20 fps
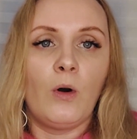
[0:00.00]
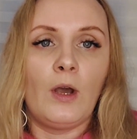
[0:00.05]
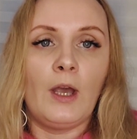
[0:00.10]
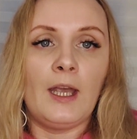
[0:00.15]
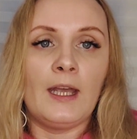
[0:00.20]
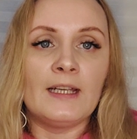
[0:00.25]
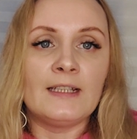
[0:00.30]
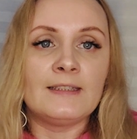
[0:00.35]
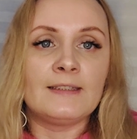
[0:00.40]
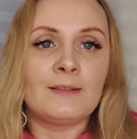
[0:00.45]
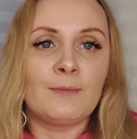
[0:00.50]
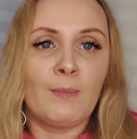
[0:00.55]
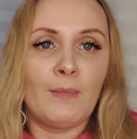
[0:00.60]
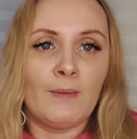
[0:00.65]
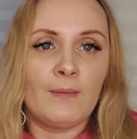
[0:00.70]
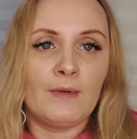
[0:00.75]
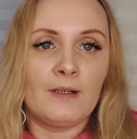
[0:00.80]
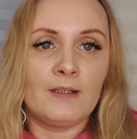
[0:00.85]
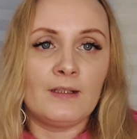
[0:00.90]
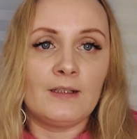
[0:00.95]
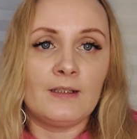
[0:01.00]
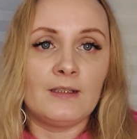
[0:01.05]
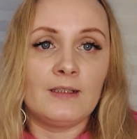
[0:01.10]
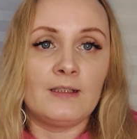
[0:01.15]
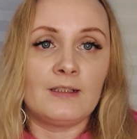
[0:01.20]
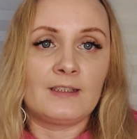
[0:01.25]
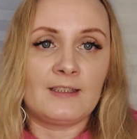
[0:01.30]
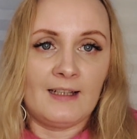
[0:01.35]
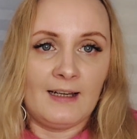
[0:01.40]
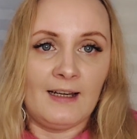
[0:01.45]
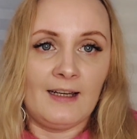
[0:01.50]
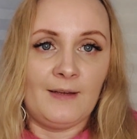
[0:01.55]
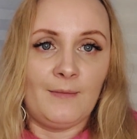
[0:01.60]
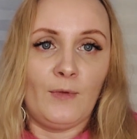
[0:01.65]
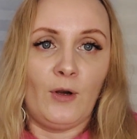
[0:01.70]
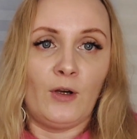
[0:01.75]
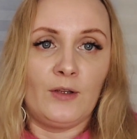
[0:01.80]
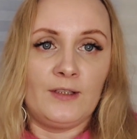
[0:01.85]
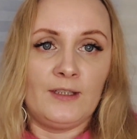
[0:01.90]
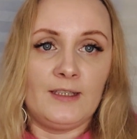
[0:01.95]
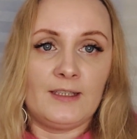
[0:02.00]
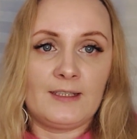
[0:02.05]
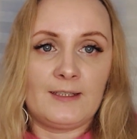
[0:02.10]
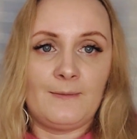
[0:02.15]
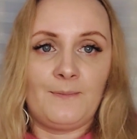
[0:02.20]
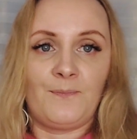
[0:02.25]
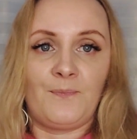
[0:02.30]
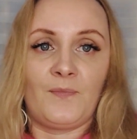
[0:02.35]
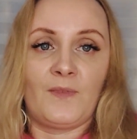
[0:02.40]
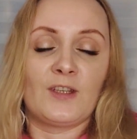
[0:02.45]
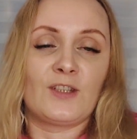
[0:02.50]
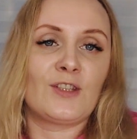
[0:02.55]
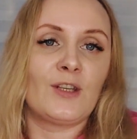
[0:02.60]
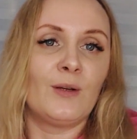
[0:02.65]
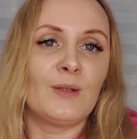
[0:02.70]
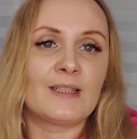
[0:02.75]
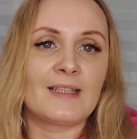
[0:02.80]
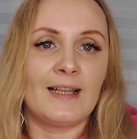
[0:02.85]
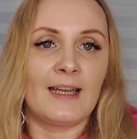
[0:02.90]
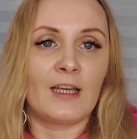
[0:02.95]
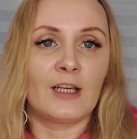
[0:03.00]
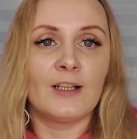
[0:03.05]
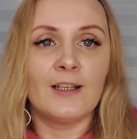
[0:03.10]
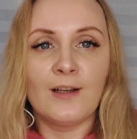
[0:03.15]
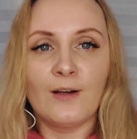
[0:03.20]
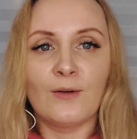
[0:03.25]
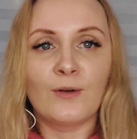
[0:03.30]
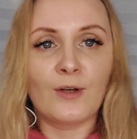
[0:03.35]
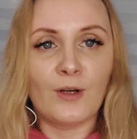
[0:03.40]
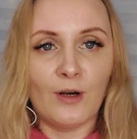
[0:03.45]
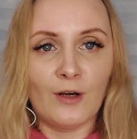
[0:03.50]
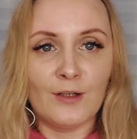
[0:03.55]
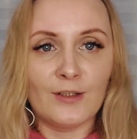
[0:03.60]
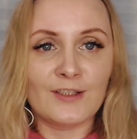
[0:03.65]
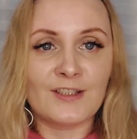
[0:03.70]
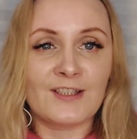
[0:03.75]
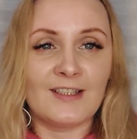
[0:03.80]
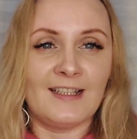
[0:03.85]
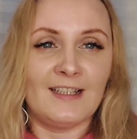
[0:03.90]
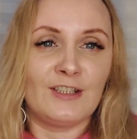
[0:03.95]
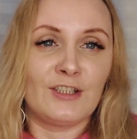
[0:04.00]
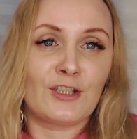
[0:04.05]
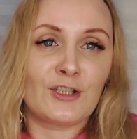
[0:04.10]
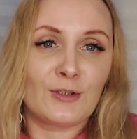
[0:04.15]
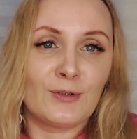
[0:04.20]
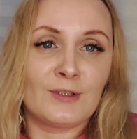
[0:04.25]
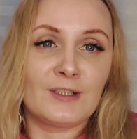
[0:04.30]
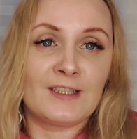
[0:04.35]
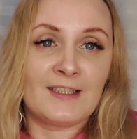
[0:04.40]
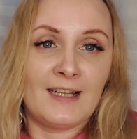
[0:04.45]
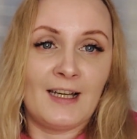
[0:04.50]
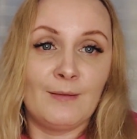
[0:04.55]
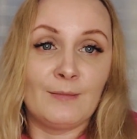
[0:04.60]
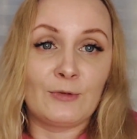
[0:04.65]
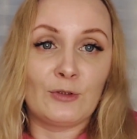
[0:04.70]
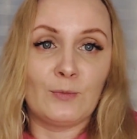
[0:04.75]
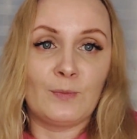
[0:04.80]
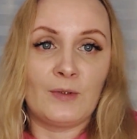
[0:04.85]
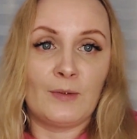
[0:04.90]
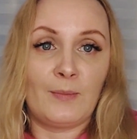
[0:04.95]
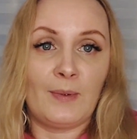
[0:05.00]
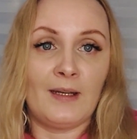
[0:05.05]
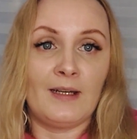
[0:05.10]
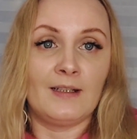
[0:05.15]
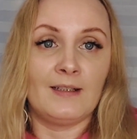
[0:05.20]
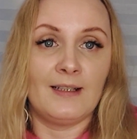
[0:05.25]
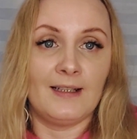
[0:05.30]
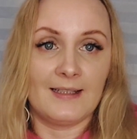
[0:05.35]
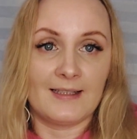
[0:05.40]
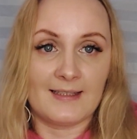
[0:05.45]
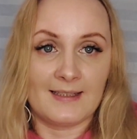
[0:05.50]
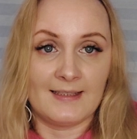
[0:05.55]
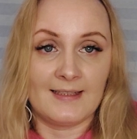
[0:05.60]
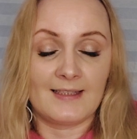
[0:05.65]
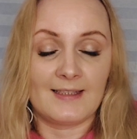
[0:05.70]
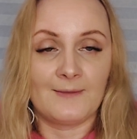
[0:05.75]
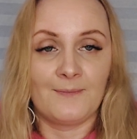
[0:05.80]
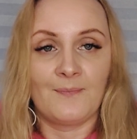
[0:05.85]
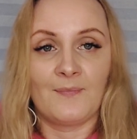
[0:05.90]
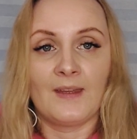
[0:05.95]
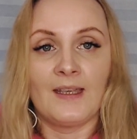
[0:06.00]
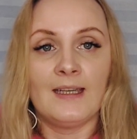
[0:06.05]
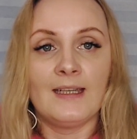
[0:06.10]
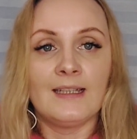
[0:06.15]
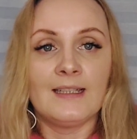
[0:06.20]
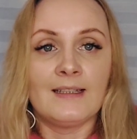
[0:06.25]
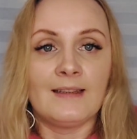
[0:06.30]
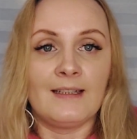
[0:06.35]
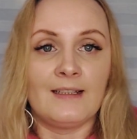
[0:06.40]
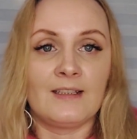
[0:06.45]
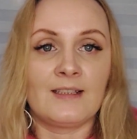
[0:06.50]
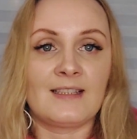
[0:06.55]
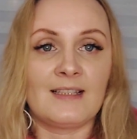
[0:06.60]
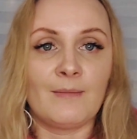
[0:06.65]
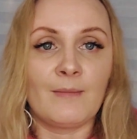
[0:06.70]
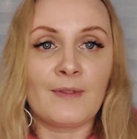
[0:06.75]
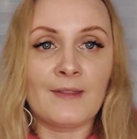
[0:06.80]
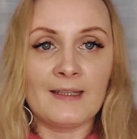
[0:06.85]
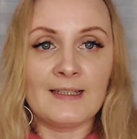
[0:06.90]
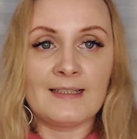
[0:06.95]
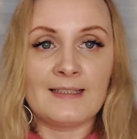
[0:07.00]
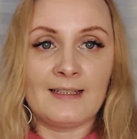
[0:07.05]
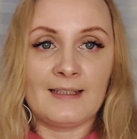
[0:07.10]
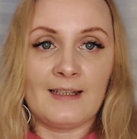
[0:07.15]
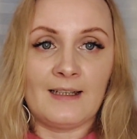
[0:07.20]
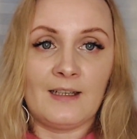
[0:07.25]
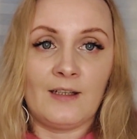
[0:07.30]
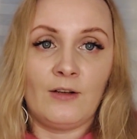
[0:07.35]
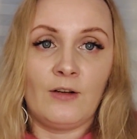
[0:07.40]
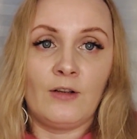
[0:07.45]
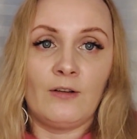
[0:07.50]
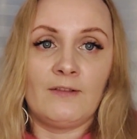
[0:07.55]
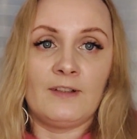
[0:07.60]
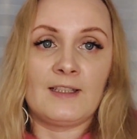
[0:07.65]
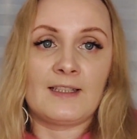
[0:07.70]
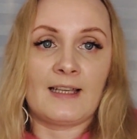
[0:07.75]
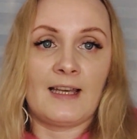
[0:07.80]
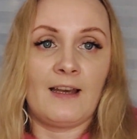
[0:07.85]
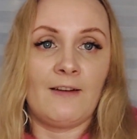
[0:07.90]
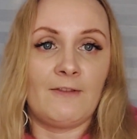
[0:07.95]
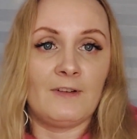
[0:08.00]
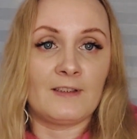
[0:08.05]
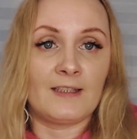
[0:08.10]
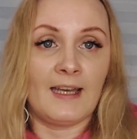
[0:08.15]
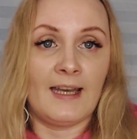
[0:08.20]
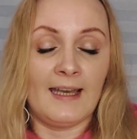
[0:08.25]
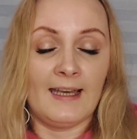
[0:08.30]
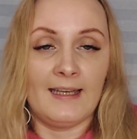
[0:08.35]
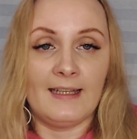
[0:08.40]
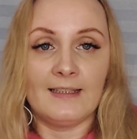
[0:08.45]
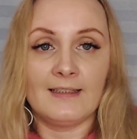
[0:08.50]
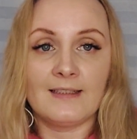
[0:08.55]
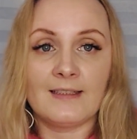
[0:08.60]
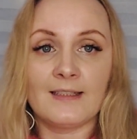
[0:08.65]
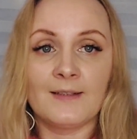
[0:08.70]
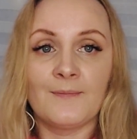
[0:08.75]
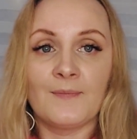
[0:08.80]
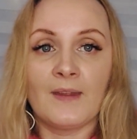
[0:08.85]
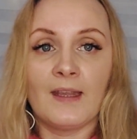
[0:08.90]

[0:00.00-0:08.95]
and time on it. So it's like low cost and short time to prepare lessons. There are some things that I always have at hand,